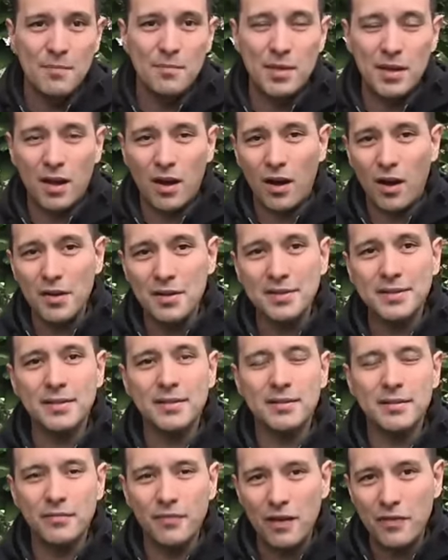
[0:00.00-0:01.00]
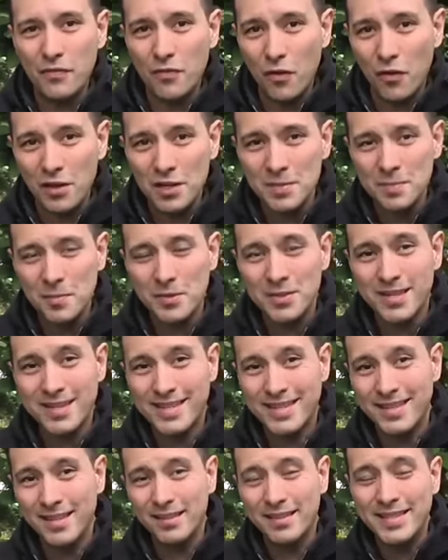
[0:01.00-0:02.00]
because the Vive Cosmos is
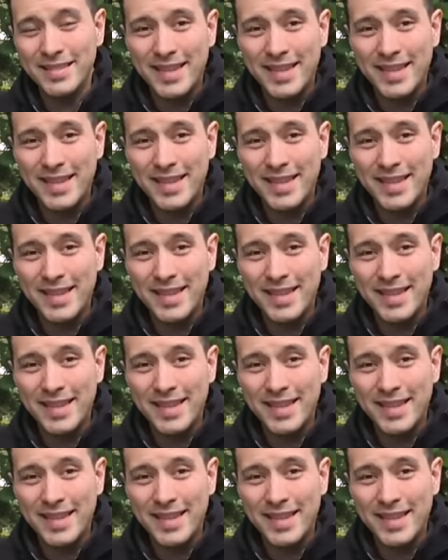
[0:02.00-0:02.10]
still